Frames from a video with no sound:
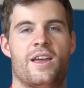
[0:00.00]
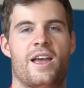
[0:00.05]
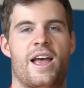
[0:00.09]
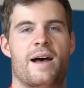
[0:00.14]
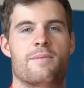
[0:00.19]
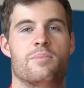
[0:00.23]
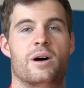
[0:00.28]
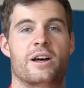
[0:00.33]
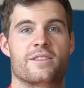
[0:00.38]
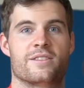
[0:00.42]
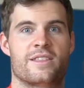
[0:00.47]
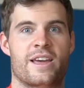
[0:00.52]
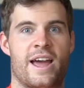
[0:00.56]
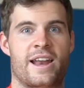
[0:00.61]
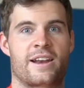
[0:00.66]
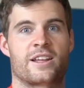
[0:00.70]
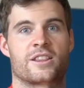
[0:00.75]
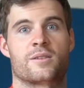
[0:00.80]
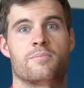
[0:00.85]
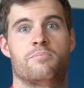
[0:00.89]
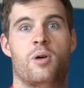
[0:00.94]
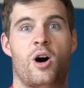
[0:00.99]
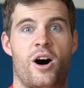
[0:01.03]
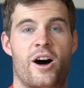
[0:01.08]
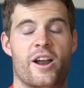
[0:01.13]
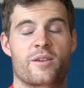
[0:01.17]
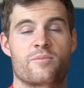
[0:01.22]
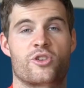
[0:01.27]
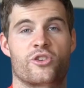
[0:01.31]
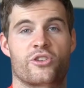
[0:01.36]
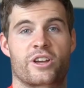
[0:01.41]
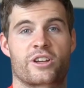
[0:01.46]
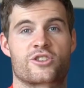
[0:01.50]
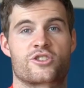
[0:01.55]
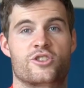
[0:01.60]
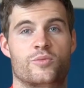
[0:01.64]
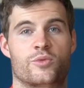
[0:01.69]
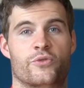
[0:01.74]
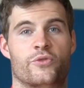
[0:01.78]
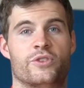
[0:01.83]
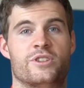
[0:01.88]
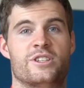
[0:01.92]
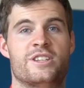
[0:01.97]
But then at the bottom, you're super
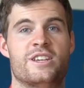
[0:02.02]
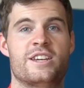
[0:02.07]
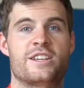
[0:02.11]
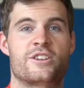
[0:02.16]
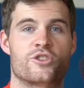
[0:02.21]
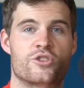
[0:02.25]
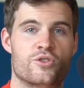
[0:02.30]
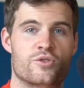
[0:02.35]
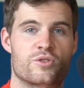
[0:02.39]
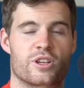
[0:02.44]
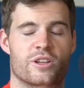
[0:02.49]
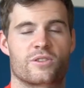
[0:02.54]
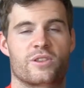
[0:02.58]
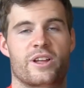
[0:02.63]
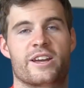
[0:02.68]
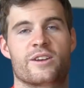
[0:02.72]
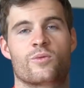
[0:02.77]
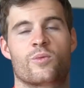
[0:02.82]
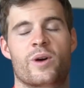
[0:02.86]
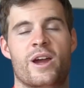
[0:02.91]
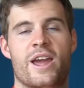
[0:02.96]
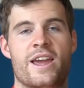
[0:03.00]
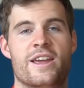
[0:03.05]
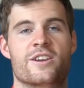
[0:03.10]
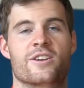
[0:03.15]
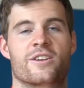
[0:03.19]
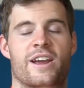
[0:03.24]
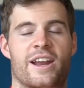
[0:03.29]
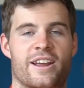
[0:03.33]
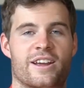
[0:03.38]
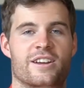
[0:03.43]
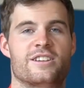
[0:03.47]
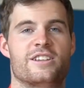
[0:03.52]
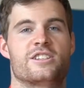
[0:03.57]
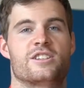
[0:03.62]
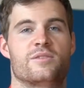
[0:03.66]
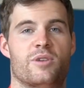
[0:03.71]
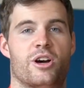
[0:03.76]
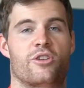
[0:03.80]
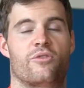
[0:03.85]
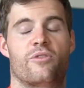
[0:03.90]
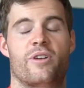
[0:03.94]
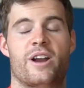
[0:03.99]
fatigued, you're using light weight, you're getting a decent
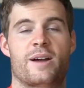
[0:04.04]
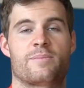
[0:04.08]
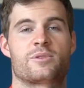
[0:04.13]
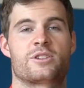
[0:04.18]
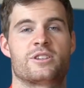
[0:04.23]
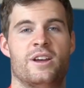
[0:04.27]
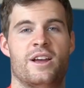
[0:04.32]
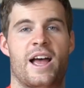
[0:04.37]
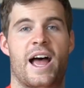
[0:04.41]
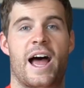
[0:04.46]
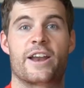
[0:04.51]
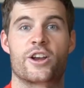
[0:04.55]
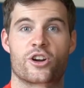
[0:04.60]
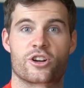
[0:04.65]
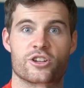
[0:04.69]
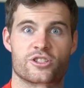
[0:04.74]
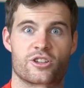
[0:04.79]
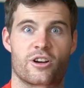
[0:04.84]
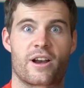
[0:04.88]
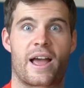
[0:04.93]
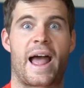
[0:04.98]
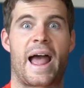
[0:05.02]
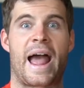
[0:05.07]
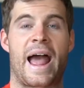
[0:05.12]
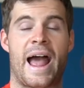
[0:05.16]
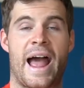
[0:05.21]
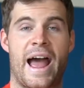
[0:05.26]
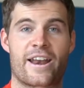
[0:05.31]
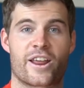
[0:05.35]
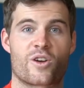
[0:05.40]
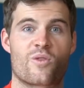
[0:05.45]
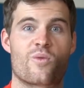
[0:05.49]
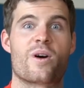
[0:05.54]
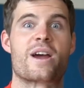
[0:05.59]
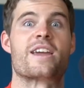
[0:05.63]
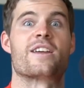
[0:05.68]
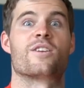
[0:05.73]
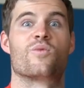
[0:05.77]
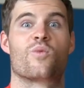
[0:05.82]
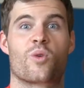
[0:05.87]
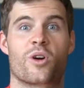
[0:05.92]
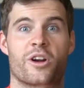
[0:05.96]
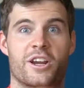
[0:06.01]
amount of reps, and you're going to start adding weight
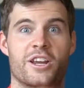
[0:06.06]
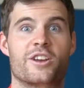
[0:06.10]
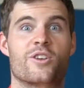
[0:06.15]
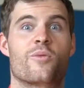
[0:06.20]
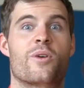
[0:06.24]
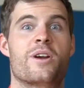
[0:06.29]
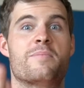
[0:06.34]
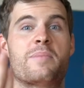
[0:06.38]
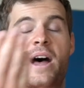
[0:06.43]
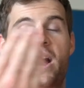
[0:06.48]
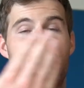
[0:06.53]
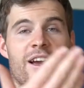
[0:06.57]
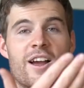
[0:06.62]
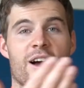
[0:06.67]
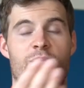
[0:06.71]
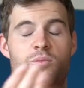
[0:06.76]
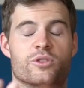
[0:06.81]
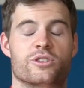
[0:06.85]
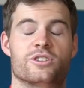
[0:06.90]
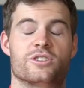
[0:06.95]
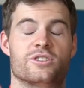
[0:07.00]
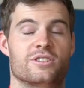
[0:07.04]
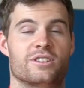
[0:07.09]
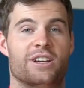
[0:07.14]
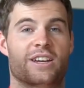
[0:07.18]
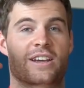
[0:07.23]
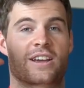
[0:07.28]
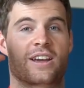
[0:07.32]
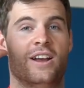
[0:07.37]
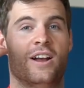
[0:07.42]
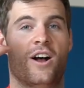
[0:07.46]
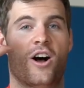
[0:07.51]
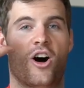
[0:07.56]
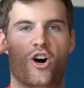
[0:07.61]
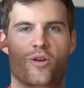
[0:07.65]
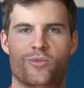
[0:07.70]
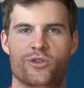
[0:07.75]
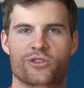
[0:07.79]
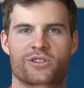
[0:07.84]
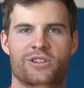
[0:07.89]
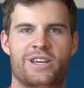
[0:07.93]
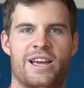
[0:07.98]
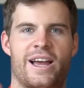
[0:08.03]
and working your way back up, which is
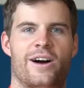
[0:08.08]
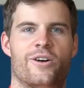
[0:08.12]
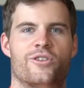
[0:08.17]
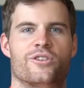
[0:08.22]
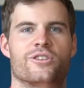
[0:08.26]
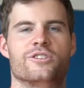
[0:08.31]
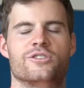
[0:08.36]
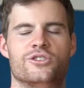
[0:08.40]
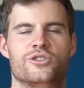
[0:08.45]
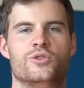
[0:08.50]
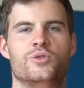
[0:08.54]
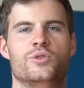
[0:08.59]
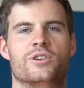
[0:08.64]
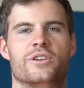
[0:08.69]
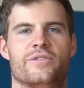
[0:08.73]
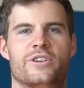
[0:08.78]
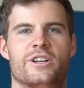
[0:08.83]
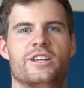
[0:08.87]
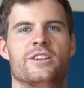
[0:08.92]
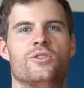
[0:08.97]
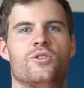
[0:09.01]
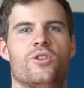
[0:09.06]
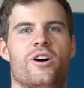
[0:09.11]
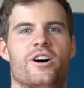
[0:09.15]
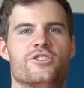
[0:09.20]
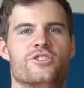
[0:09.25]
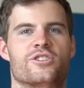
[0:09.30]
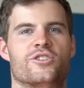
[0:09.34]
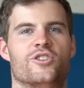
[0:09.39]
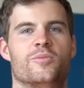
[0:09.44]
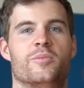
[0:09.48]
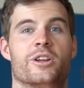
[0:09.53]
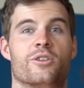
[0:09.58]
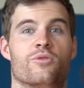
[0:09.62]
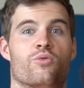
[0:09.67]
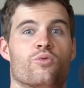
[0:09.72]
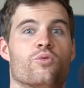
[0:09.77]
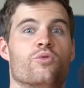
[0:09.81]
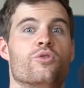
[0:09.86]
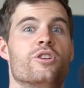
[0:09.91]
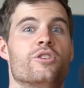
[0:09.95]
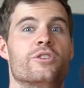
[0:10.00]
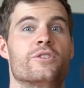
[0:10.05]
almost counterintuitive and illogical, but it
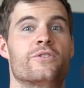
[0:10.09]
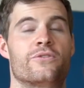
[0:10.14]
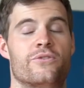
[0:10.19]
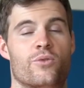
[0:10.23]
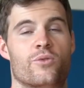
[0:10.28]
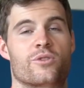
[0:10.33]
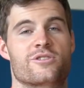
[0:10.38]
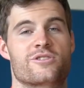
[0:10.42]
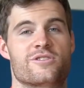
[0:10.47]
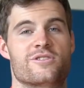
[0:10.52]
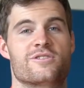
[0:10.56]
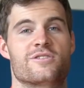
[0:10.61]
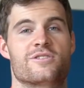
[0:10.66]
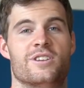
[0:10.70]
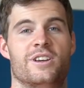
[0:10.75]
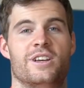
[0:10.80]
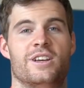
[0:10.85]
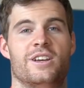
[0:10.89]
really forces